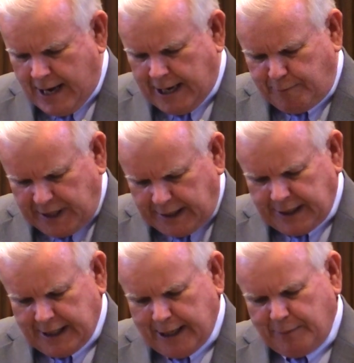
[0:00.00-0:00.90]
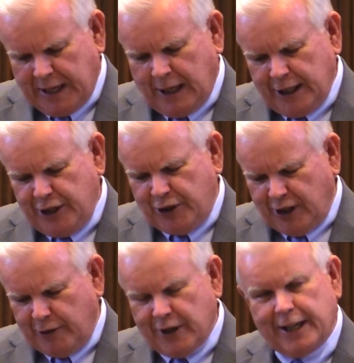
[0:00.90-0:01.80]
I picked it up and
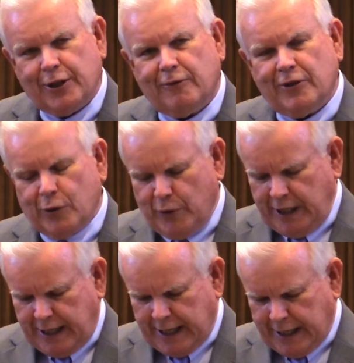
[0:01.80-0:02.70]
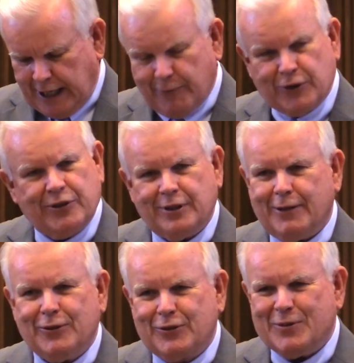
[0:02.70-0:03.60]
leisurely read it over the weekend. I
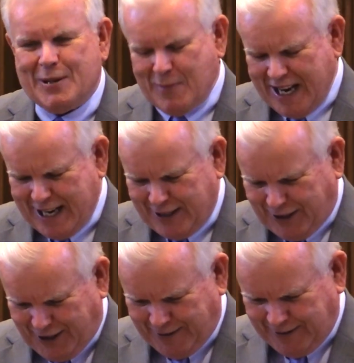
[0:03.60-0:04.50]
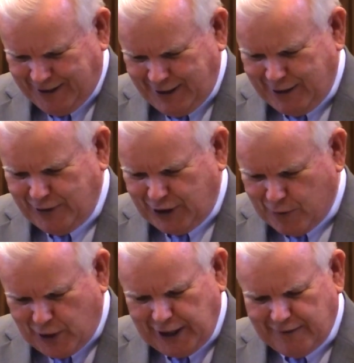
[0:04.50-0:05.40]
was amazed. It was a
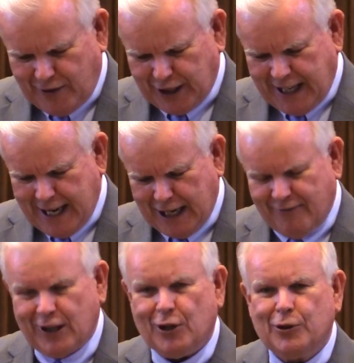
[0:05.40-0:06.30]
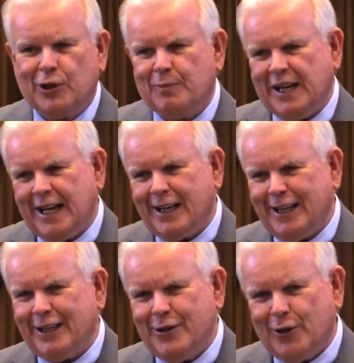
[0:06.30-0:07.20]
wonderful account of a local man I
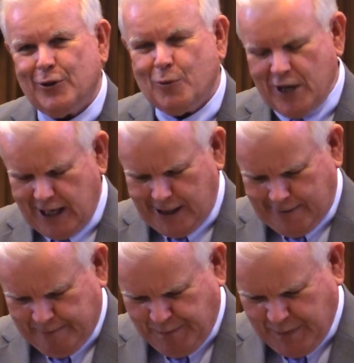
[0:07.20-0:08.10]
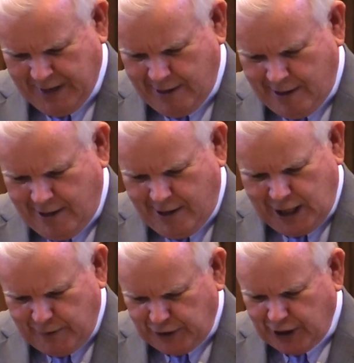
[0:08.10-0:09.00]
had known well.
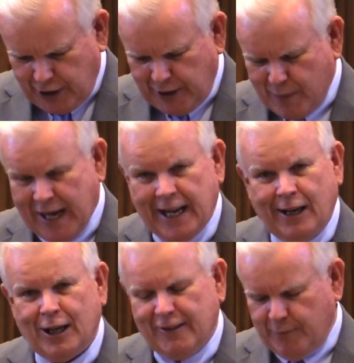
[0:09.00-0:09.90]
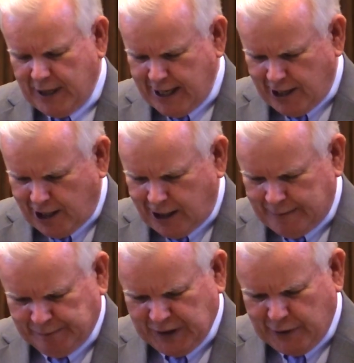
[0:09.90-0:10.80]
He was a good man, loved by
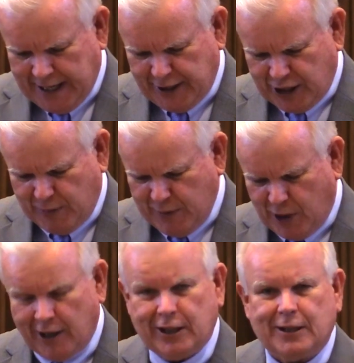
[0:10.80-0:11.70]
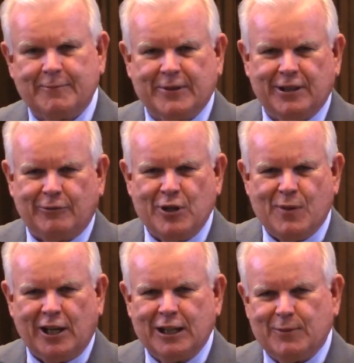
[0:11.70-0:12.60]
all, who had some
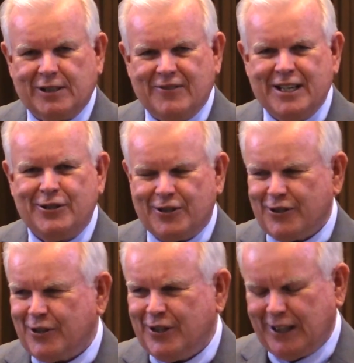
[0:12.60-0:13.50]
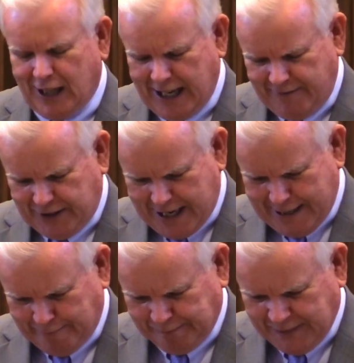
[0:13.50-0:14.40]
remarkable adventures during a lifetime.